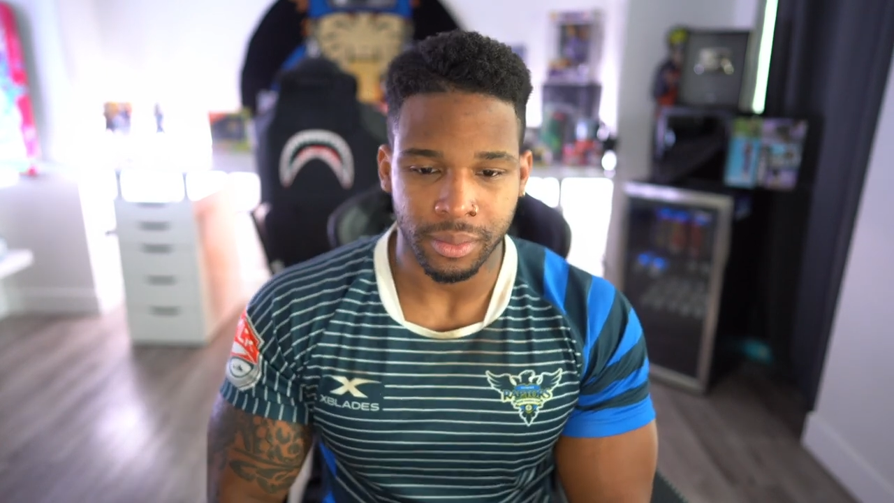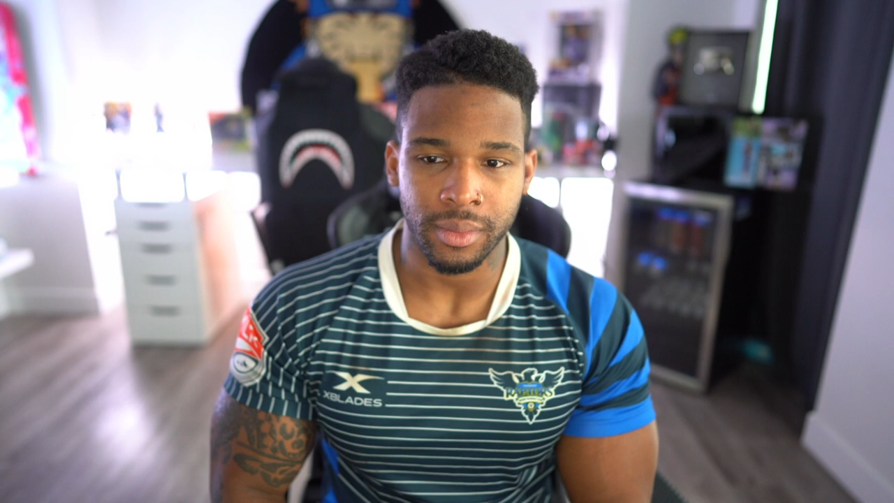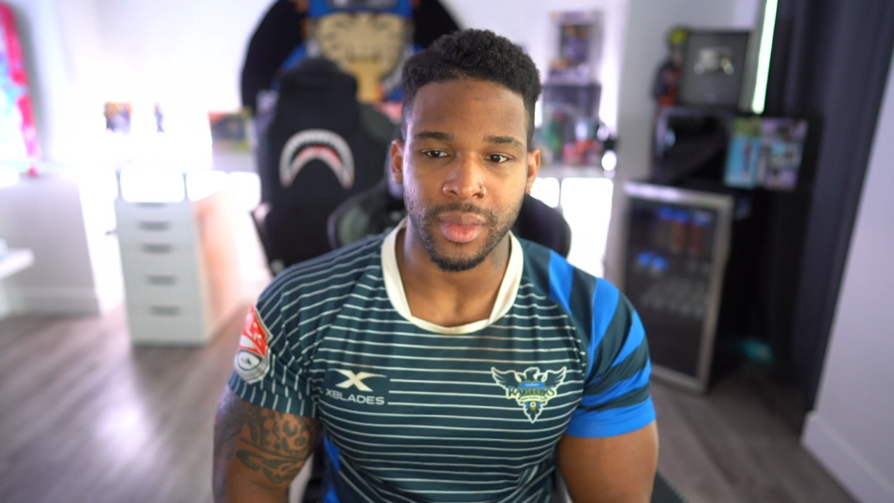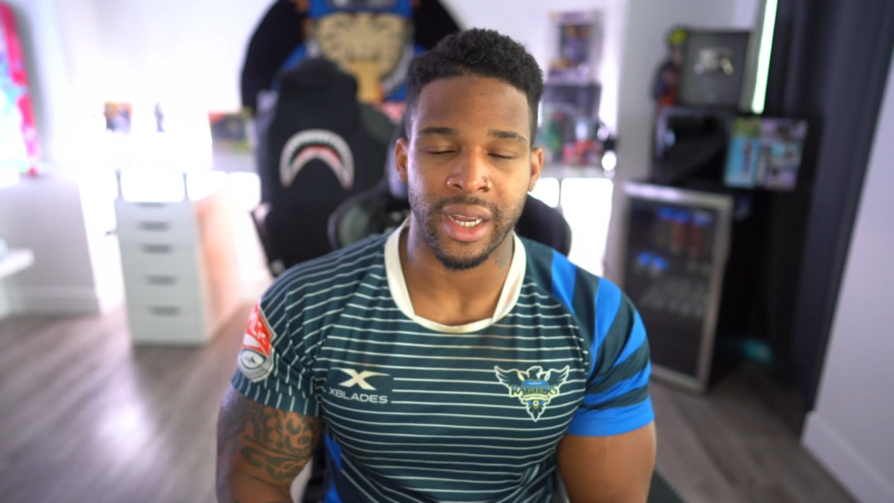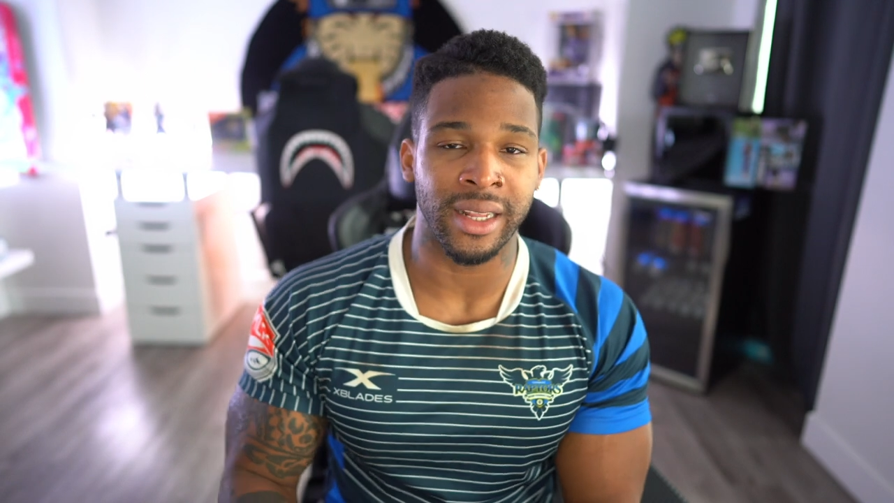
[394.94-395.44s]

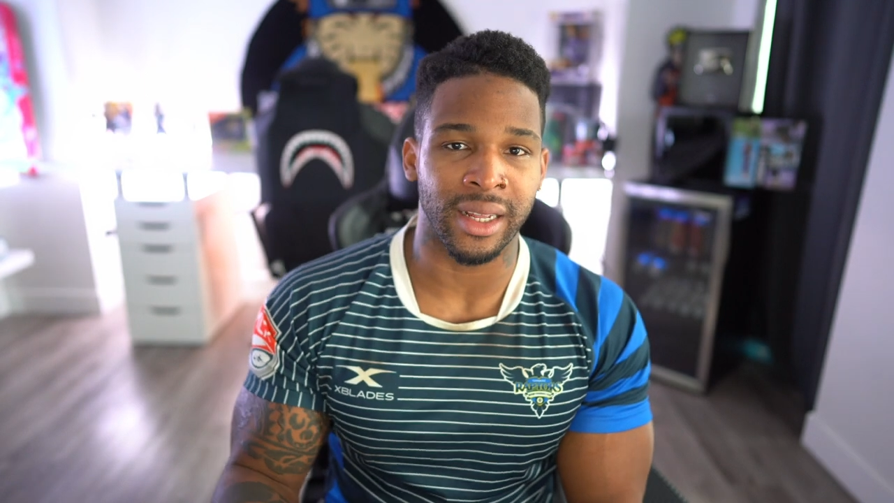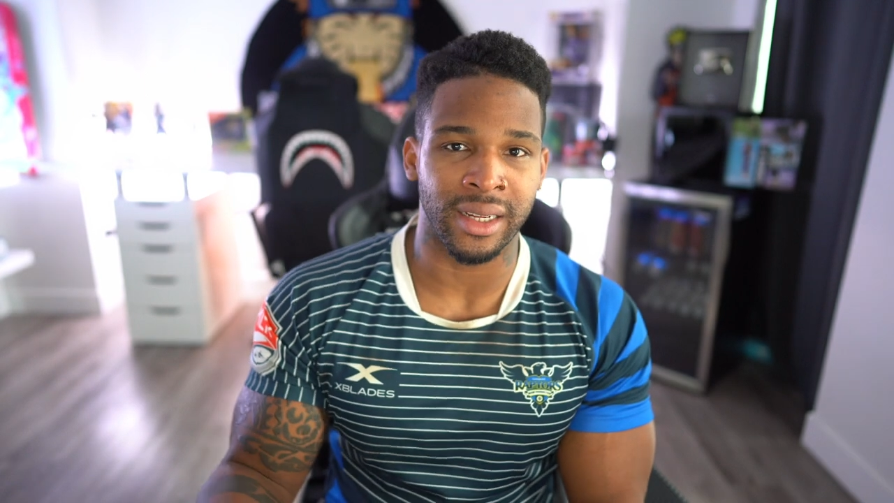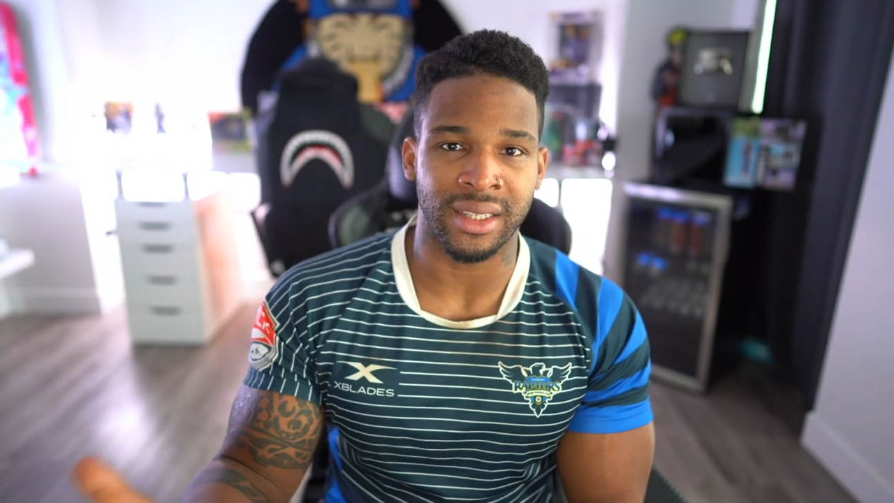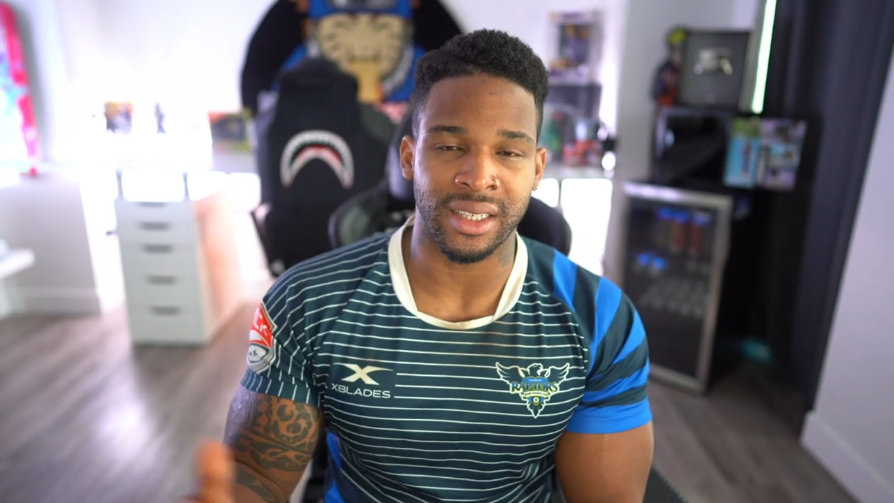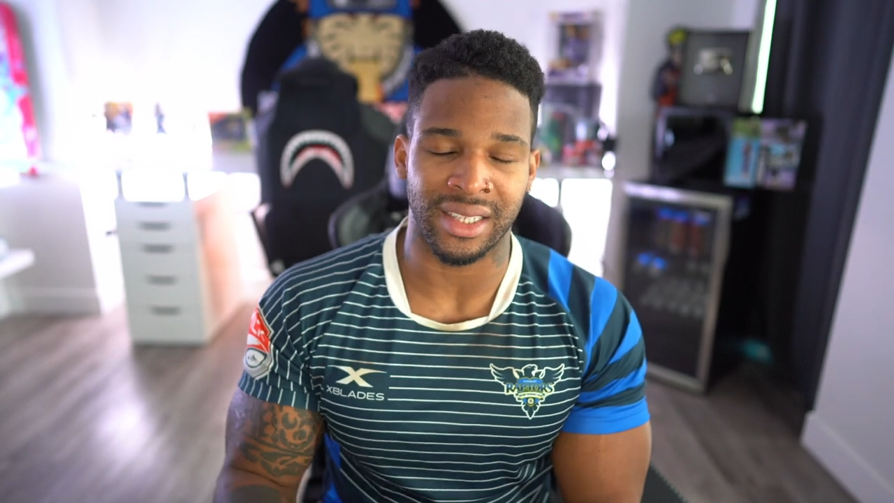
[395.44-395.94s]
and
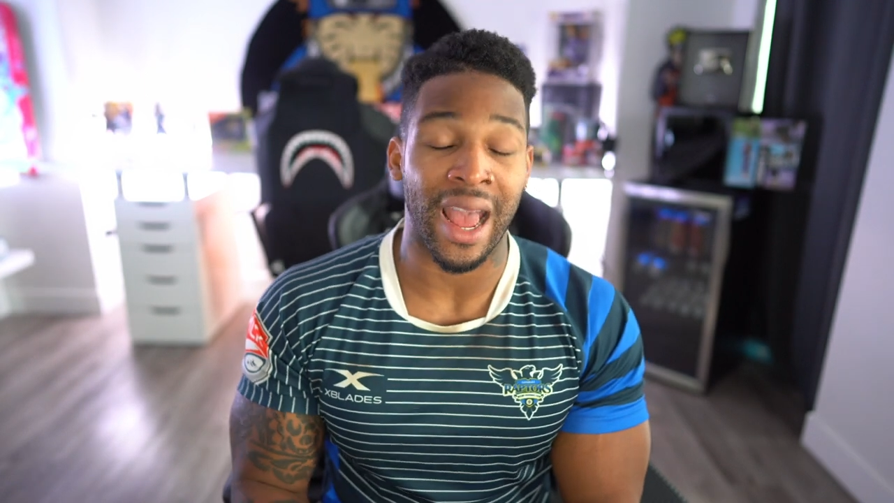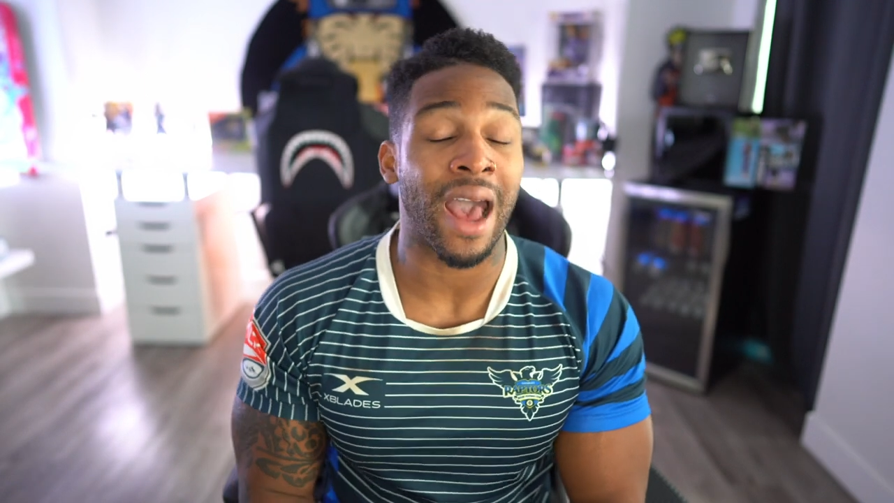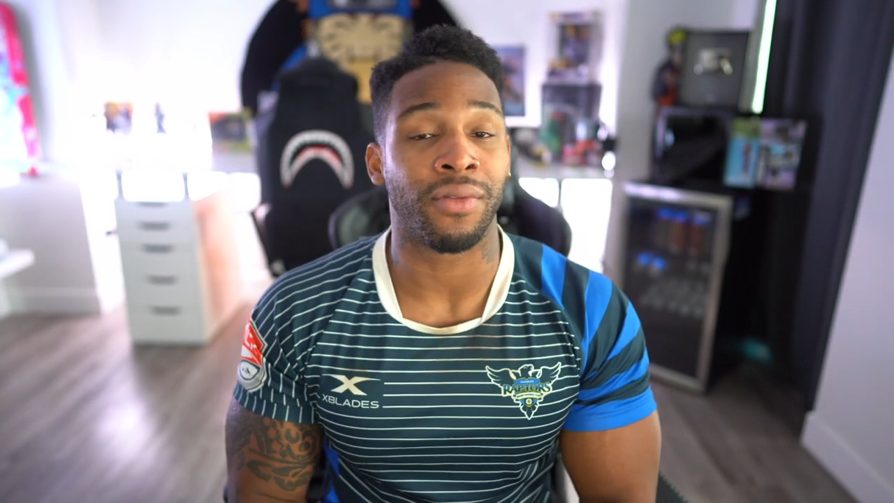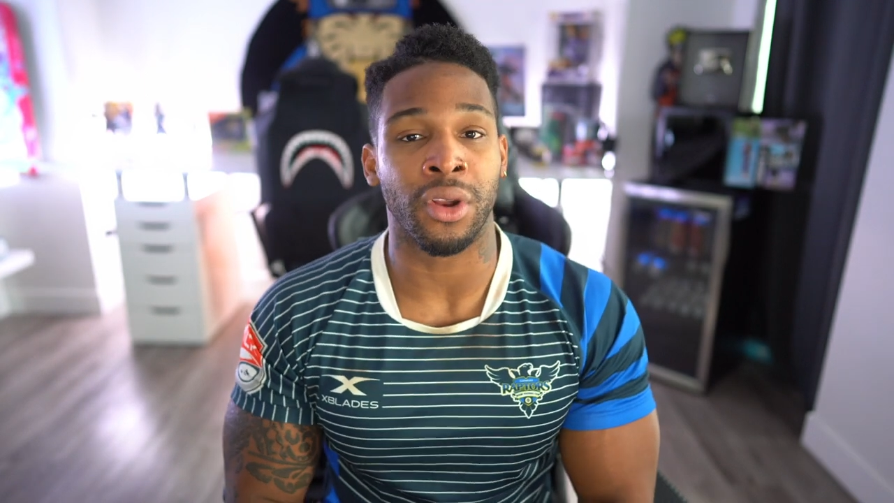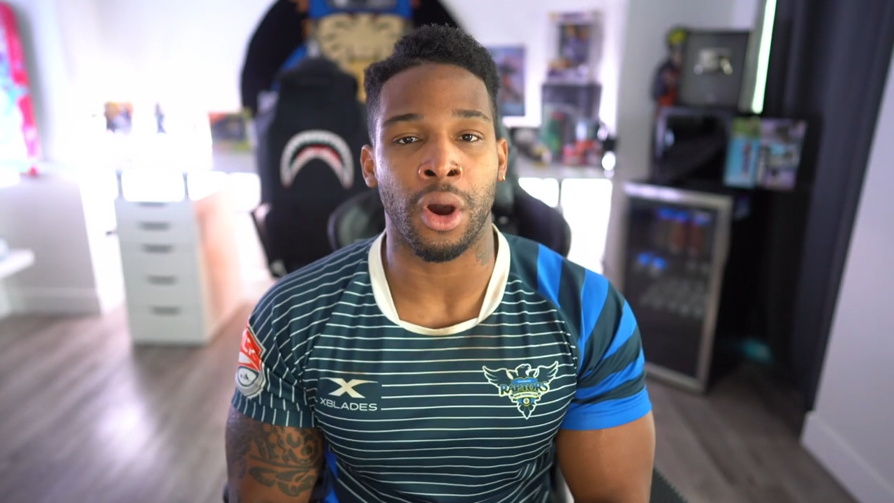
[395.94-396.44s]
the
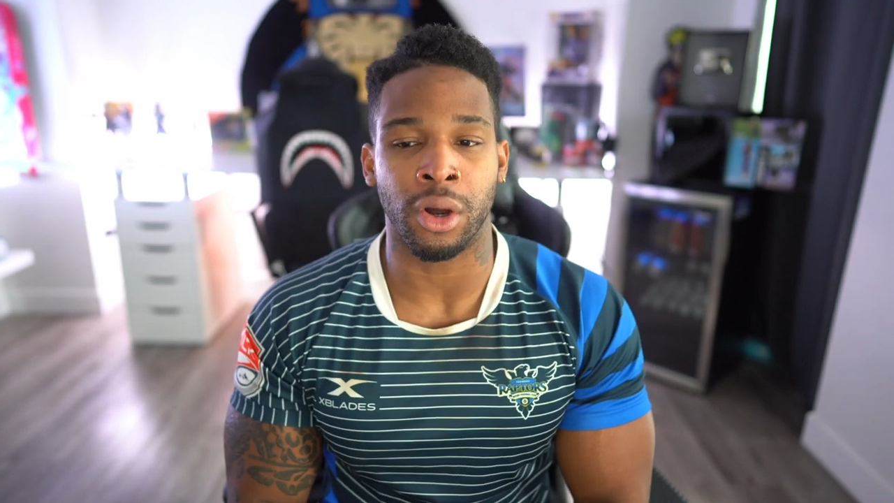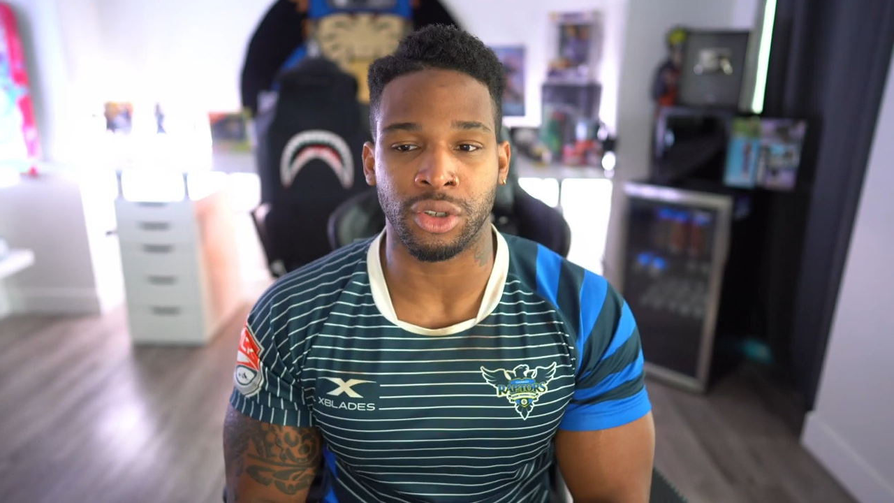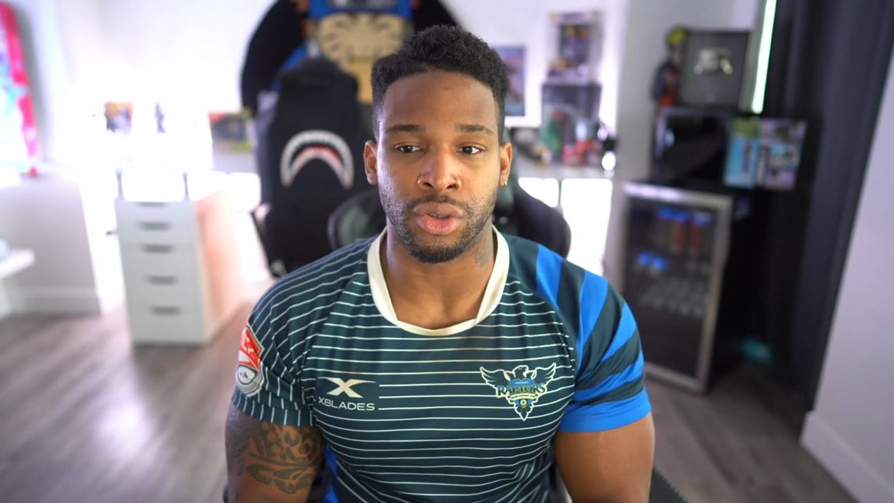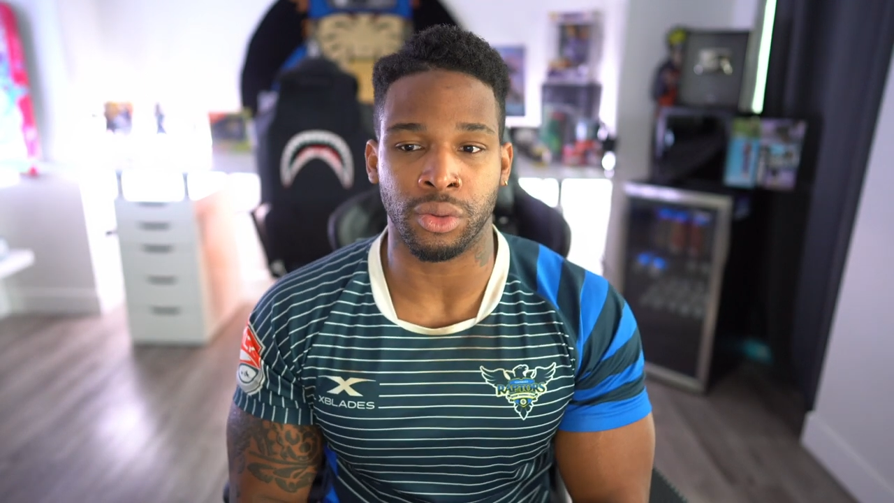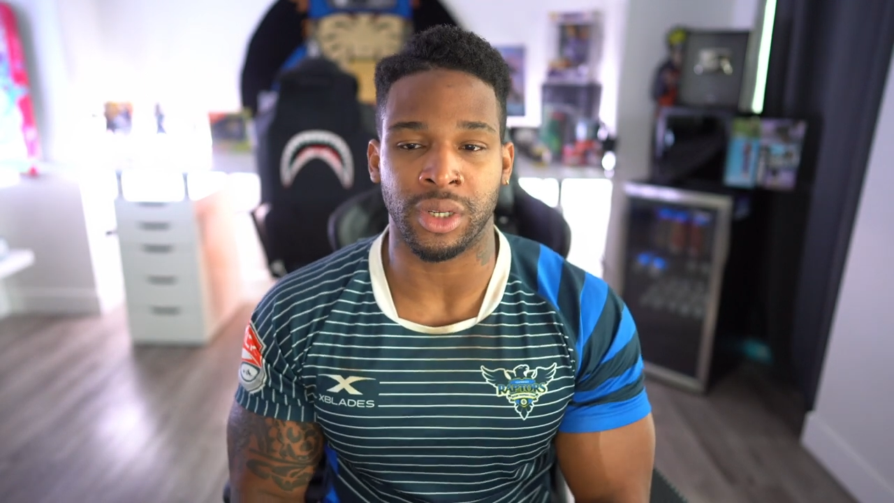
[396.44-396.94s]
staff and all to